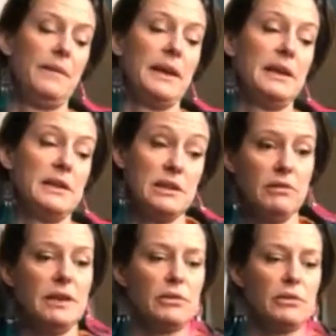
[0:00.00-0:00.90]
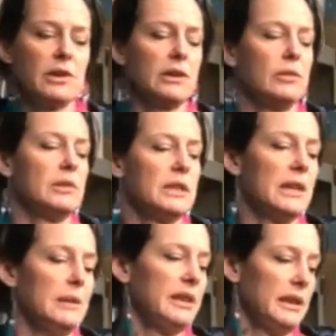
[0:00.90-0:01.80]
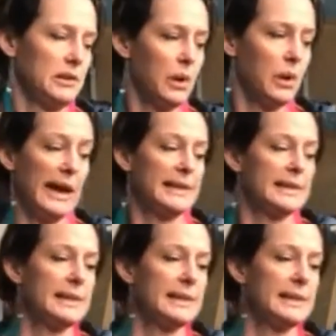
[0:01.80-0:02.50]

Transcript: it's a real struggle to keep things wet.